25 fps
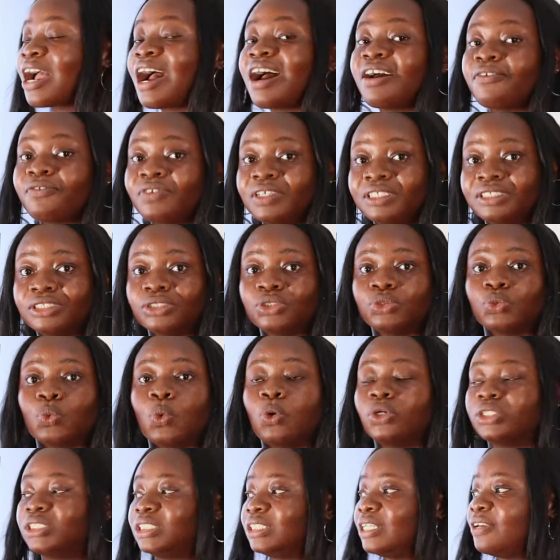carvings
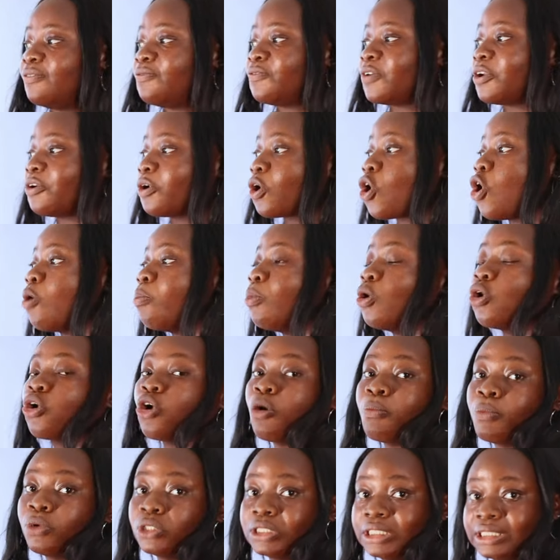was a very common
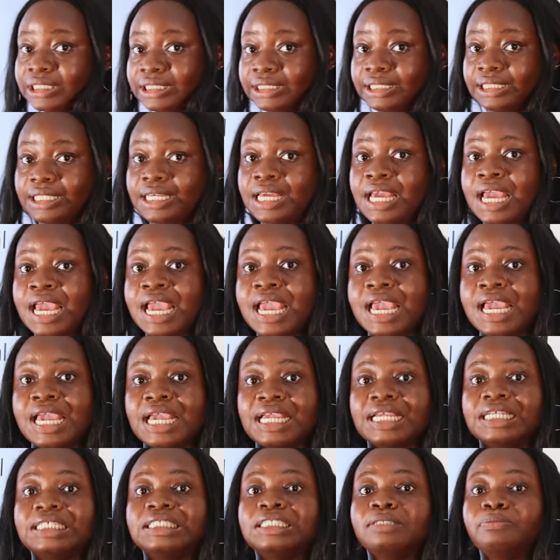commodity
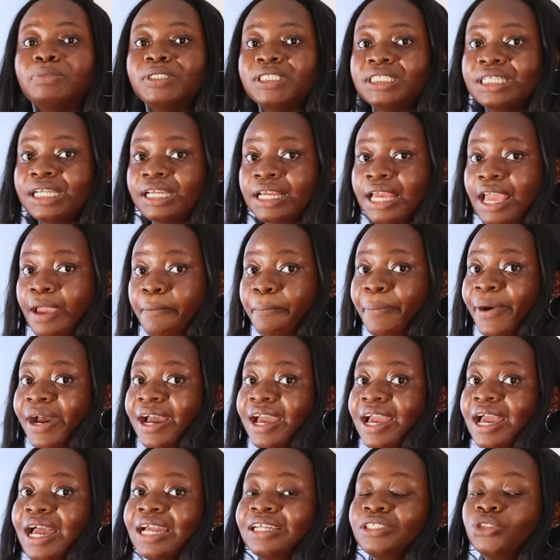in the Benin
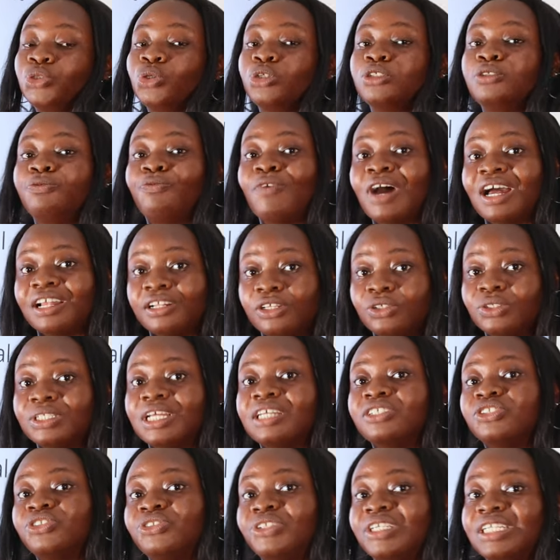Empire, and it was valued
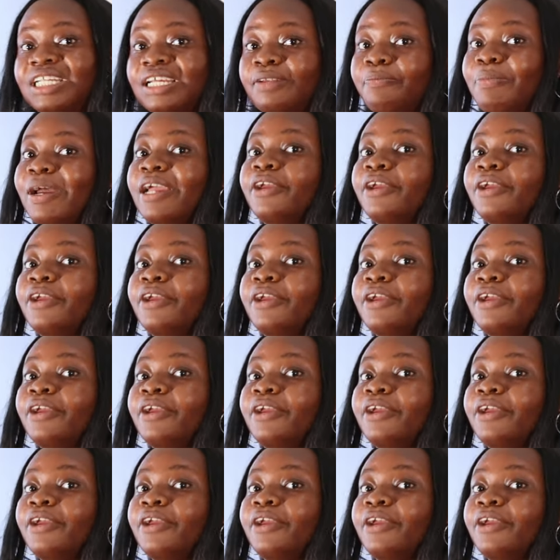and traded